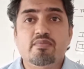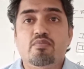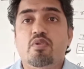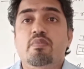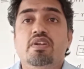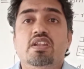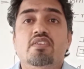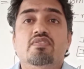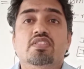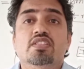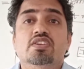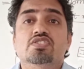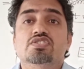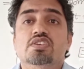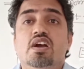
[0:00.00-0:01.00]
moment of
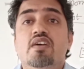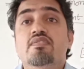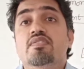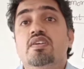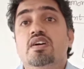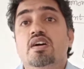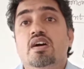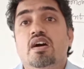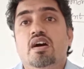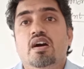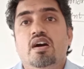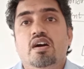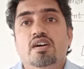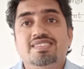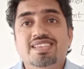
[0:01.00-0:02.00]
inertia of
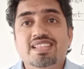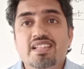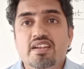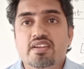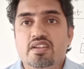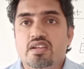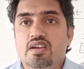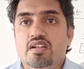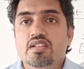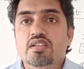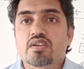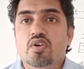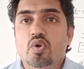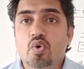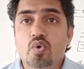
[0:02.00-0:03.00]
cylindrical
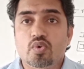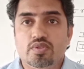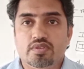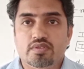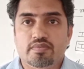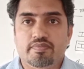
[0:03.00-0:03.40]
cone,